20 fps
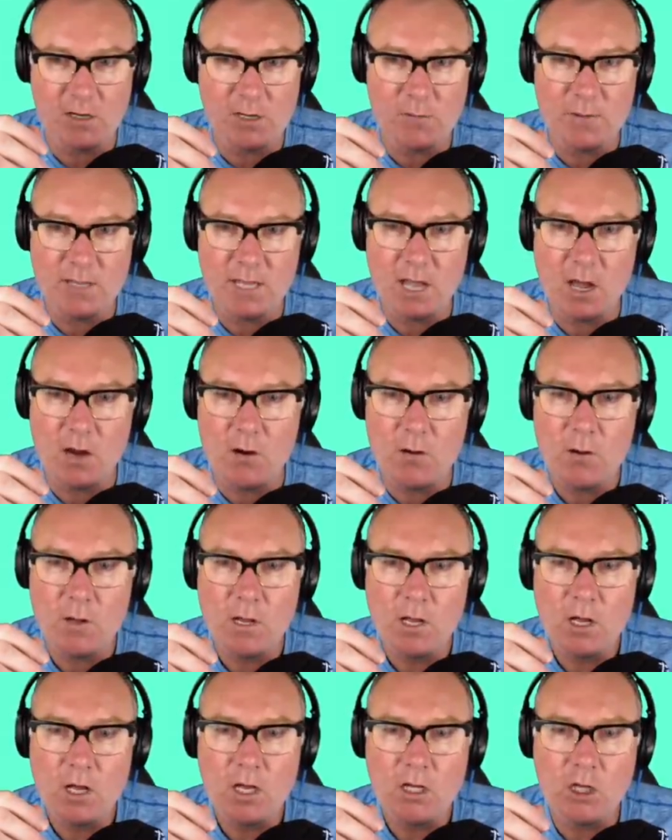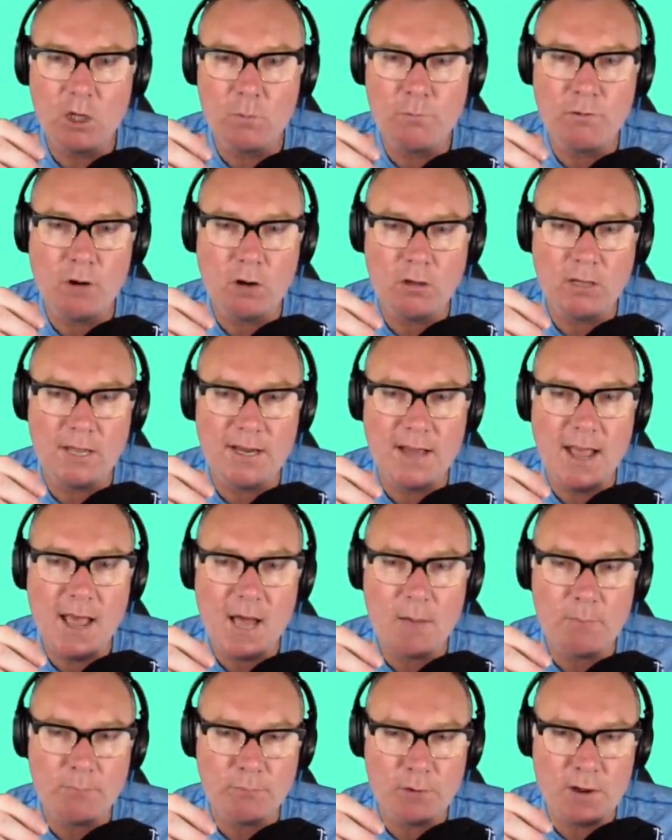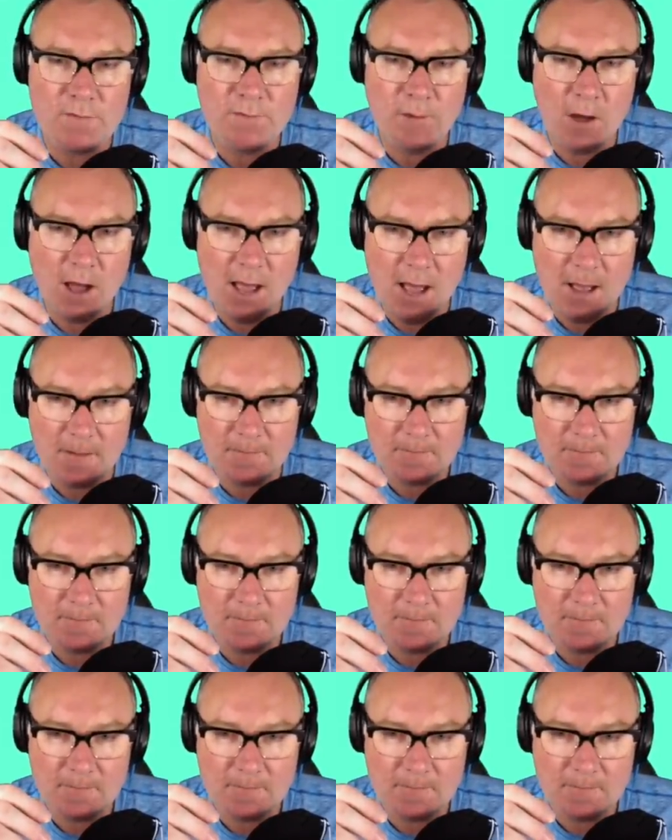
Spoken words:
Here we go. Little pro lean out, pre-fire.